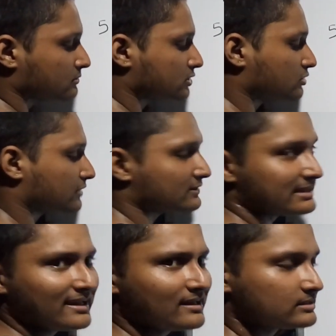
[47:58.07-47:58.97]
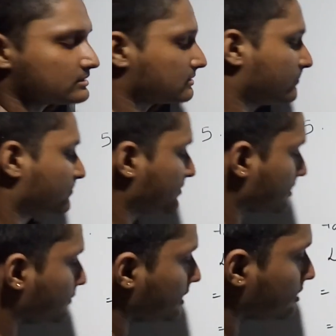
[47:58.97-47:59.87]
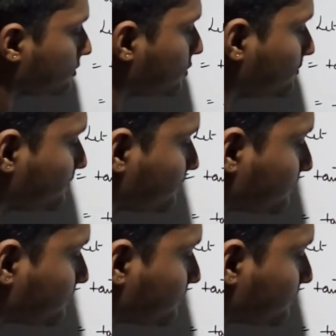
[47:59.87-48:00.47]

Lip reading: So now the thing is we need to do